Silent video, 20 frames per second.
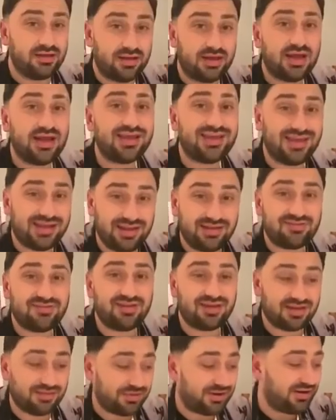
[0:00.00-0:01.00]
I think he needs to
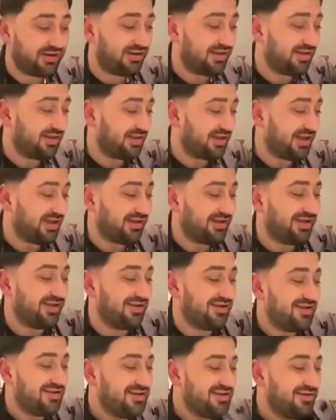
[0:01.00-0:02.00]
come in here. I think
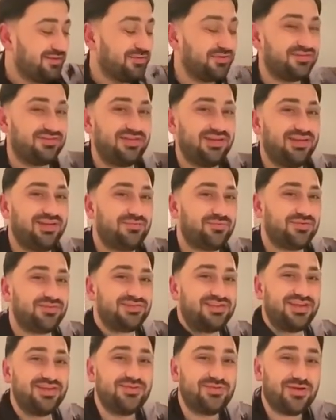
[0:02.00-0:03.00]
we'll see, we'll
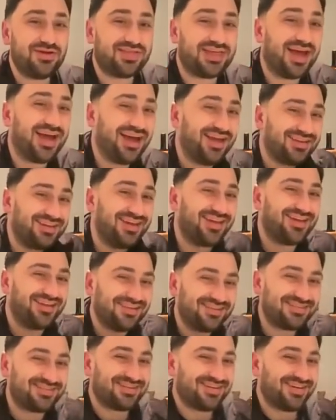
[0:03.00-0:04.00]
see new tactics.